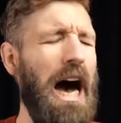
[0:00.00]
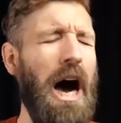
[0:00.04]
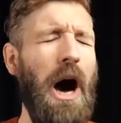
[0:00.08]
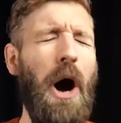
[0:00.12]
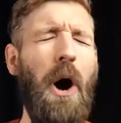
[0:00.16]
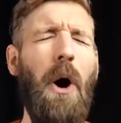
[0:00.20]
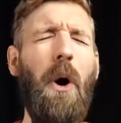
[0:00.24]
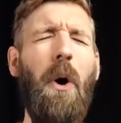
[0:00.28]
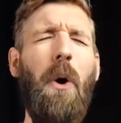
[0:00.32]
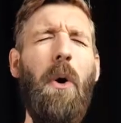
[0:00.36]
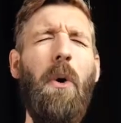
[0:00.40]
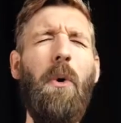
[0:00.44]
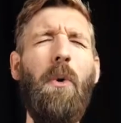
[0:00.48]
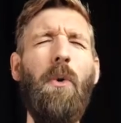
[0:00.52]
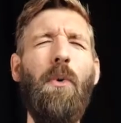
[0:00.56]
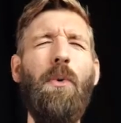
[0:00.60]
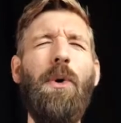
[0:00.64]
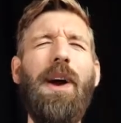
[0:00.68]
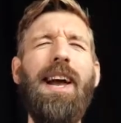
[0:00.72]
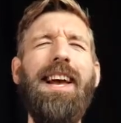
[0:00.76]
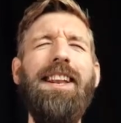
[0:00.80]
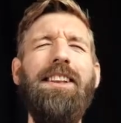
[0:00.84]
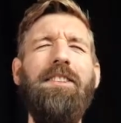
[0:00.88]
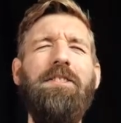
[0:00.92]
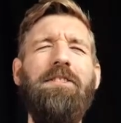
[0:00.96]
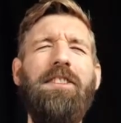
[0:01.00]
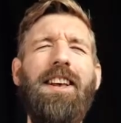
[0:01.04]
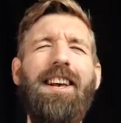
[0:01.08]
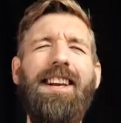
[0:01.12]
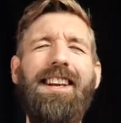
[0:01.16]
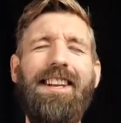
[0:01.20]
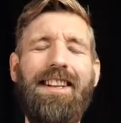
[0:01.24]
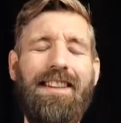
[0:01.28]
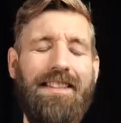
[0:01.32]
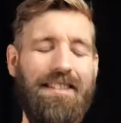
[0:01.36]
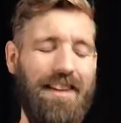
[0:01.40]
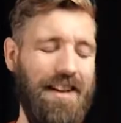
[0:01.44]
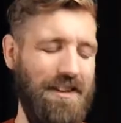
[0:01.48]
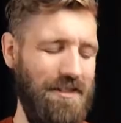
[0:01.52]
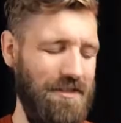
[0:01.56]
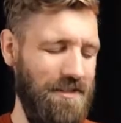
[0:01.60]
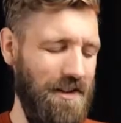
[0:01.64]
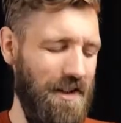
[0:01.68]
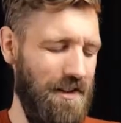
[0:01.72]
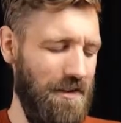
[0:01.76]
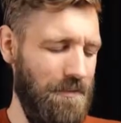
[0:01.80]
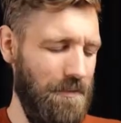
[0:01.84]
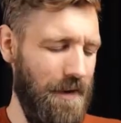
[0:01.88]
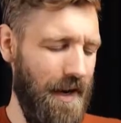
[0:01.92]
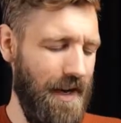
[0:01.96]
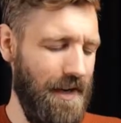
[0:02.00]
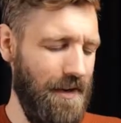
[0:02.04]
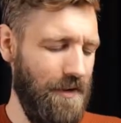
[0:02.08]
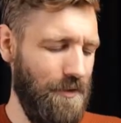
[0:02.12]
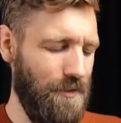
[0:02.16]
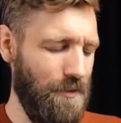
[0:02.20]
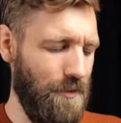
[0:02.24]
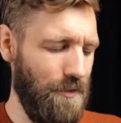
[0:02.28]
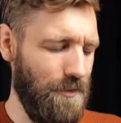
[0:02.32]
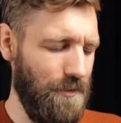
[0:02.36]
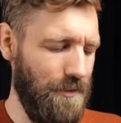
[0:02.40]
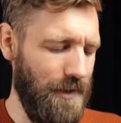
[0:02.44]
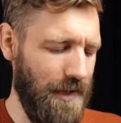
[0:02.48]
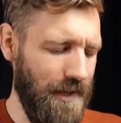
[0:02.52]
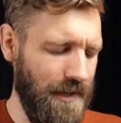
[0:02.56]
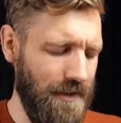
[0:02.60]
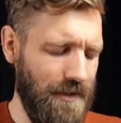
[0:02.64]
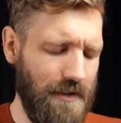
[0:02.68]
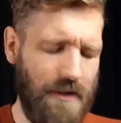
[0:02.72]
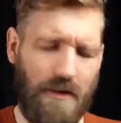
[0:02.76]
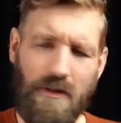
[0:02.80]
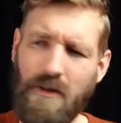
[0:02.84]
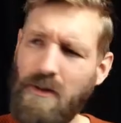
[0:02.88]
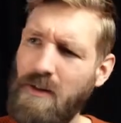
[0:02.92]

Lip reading: Oh, wait a second, that's not a minor chord, right?